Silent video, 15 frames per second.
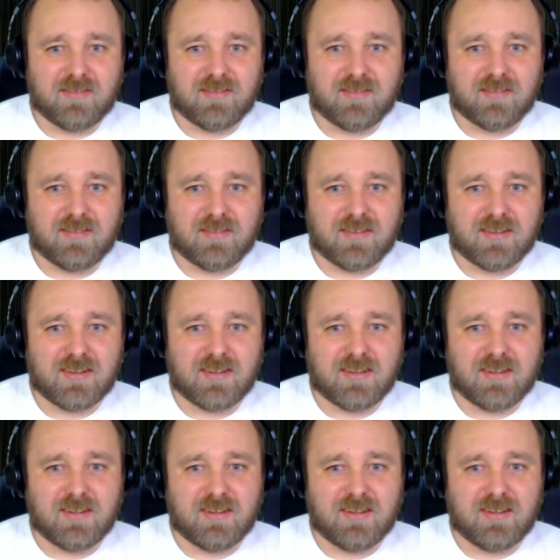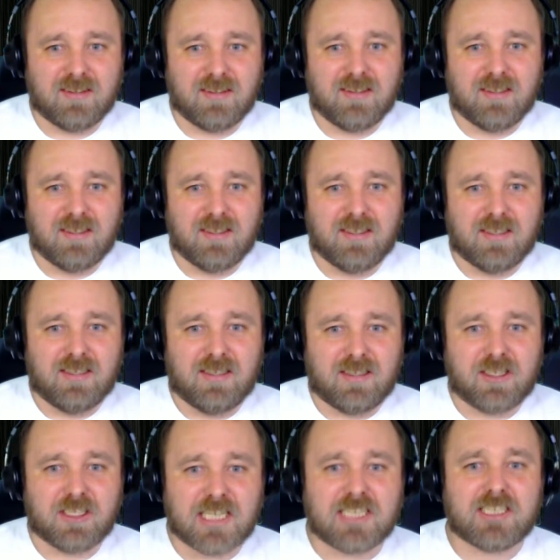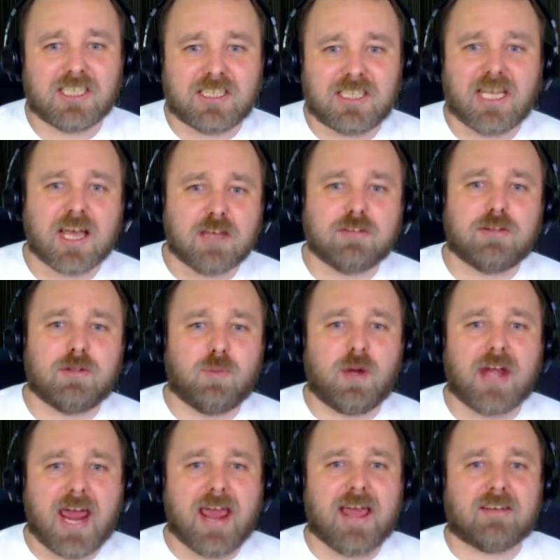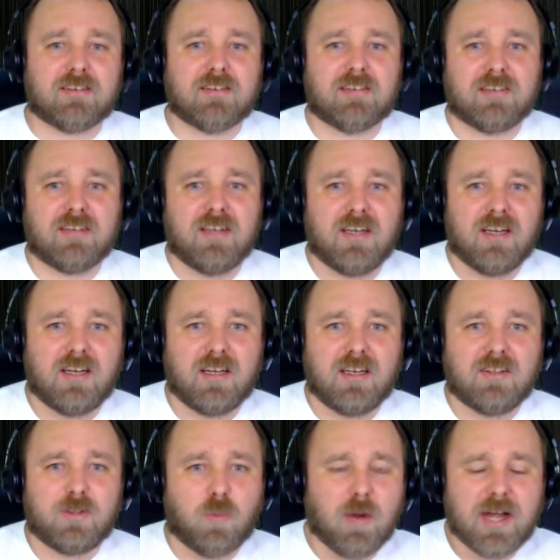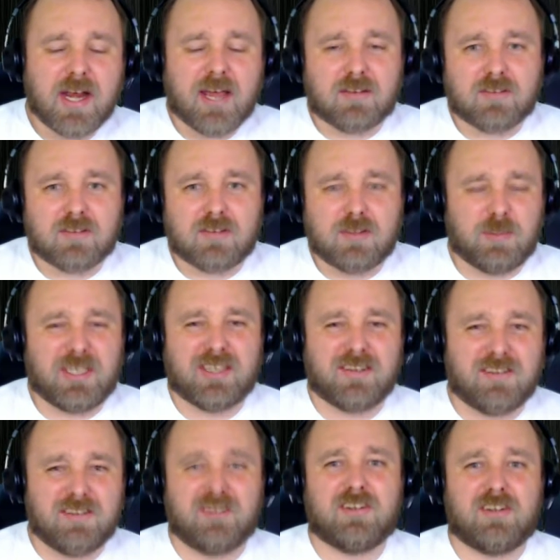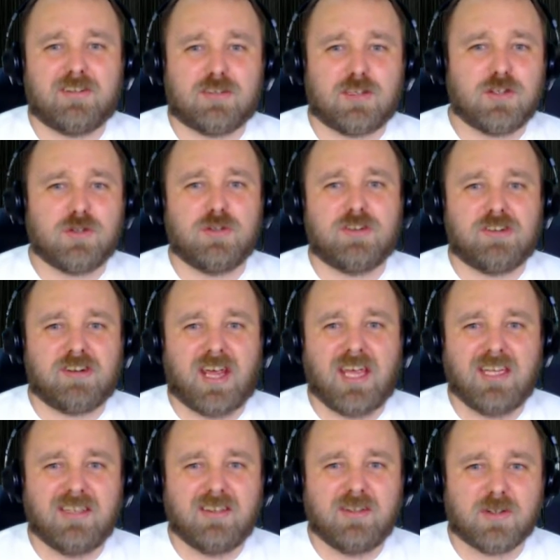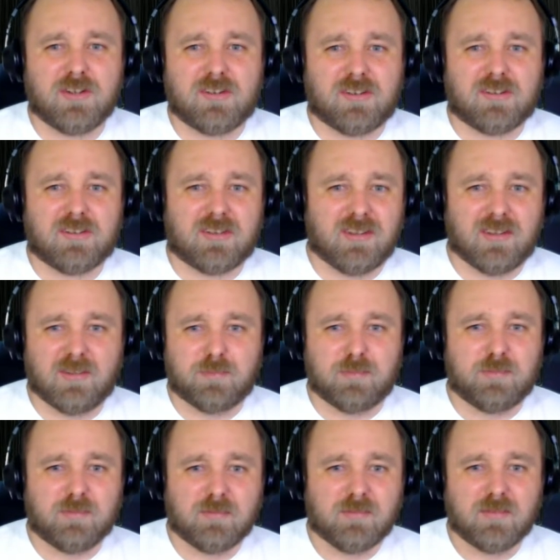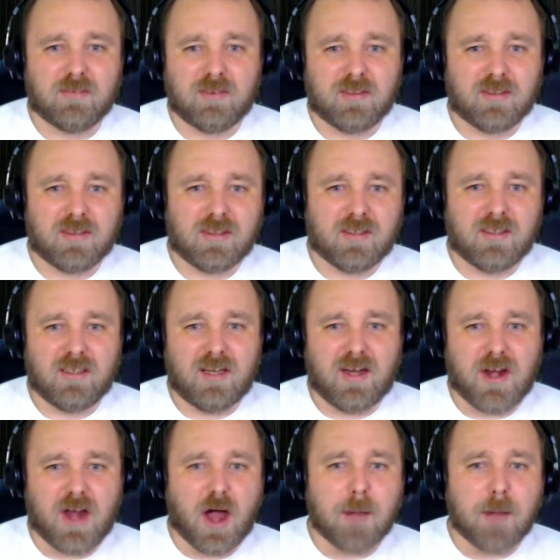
if it doesn't. It's ridiculous. Because that's the thing. Is the One X... the One X, do we consider this a new gen or just an like